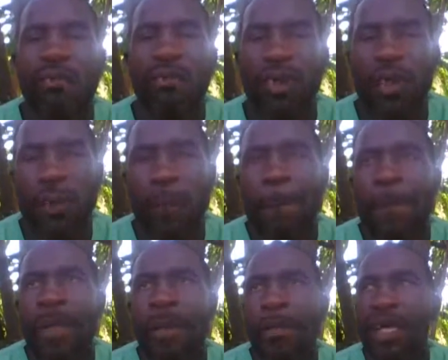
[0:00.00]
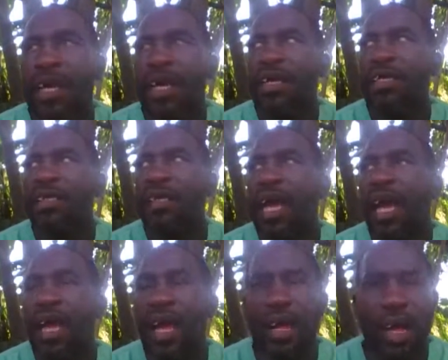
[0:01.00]
video because
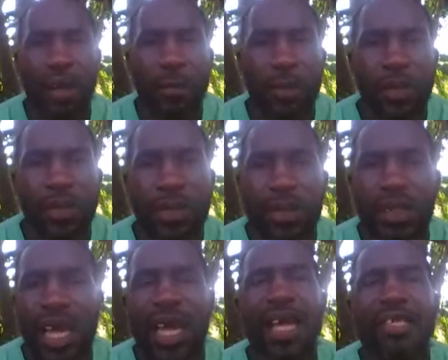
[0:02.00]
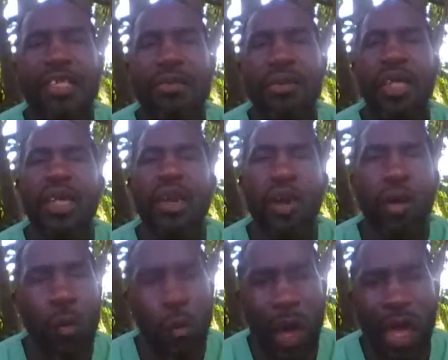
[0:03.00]
a lot of persons ask me,
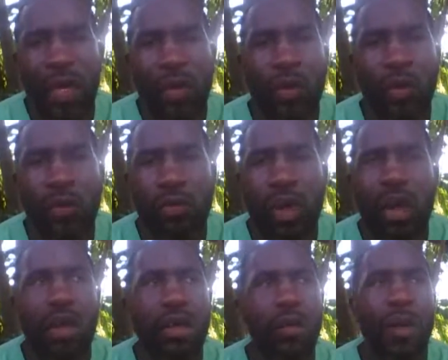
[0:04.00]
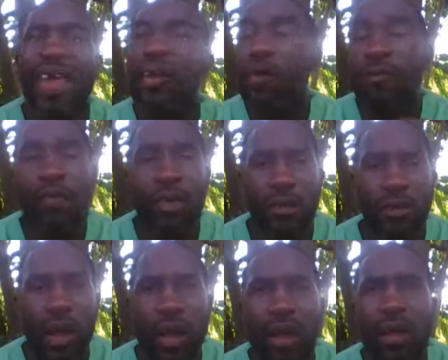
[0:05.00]
why go raw? Why go fully
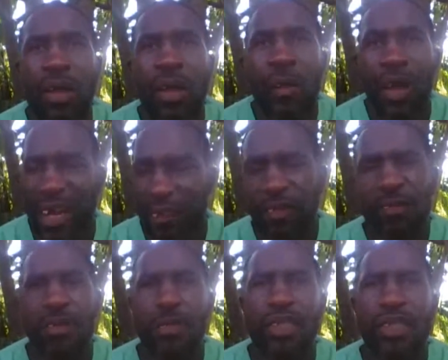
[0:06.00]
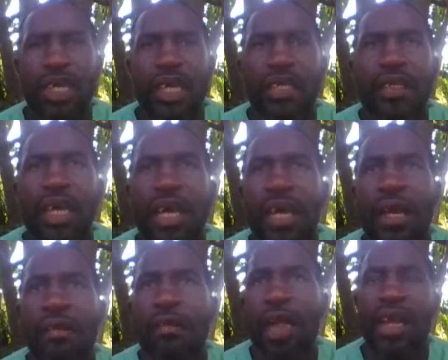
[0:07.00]
raw? Why not
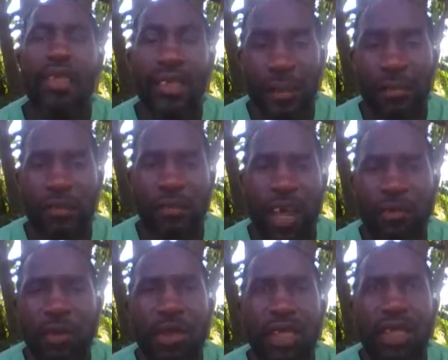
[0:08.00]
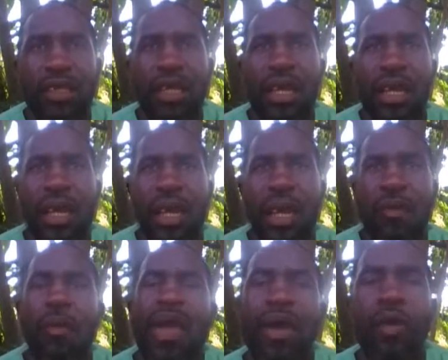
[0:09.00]
50%? Why not 75%?
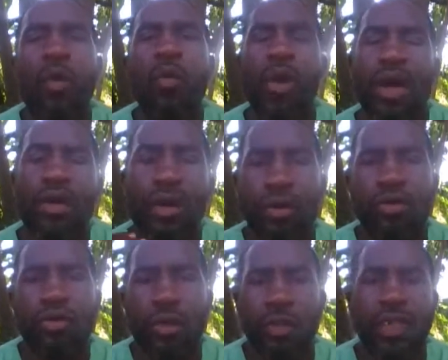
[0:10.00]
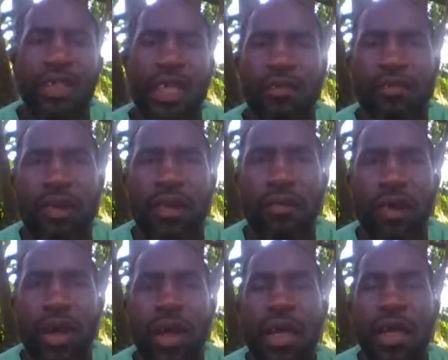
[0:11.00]
Why go 100% fully
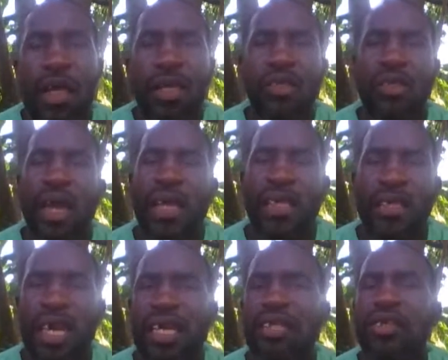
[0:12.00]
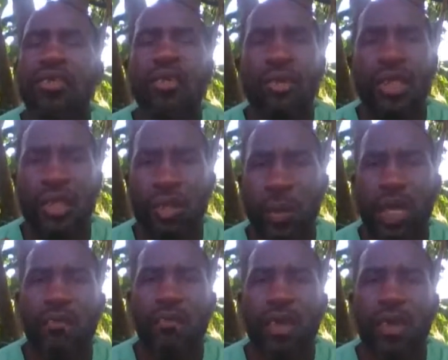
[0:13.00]
raw? And so I decided to do this
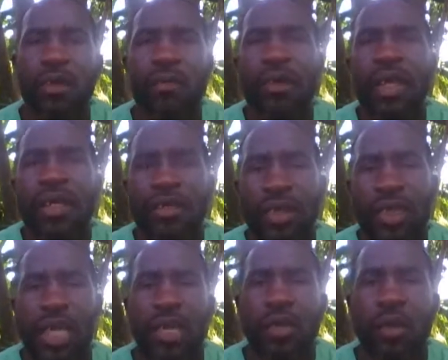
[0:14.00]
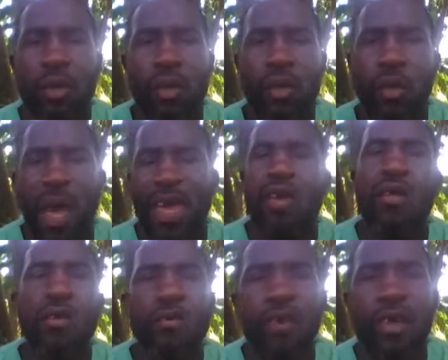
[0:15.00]
quick video to tell you why
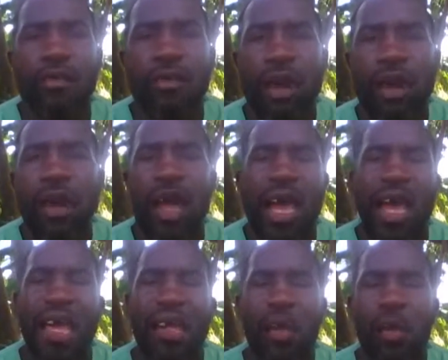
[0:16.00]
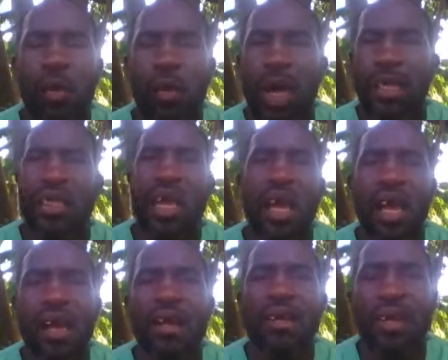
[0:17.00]
go fully raw and what
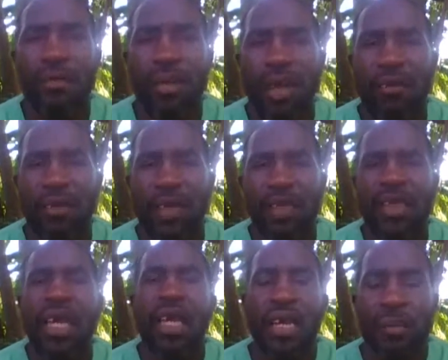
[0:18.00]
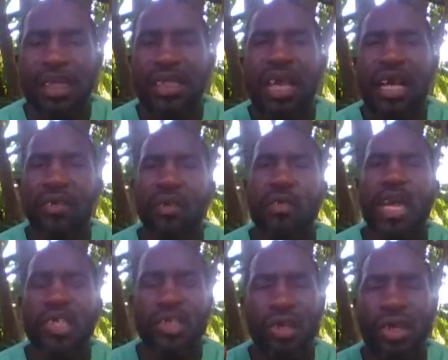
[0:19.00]
are the benefits. Let me start out
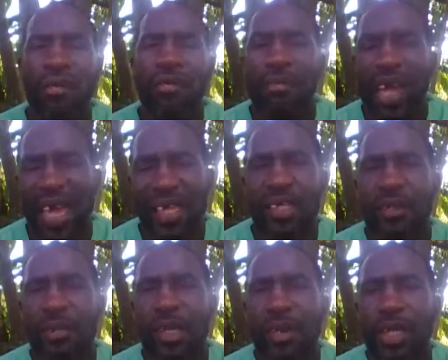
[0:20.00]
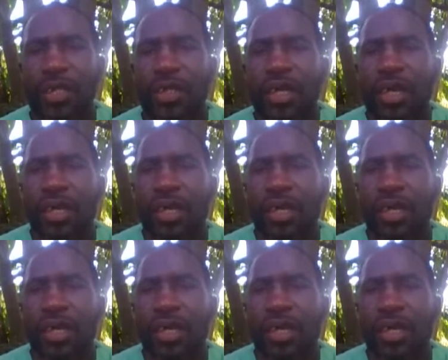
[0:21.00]
by sharing my experience.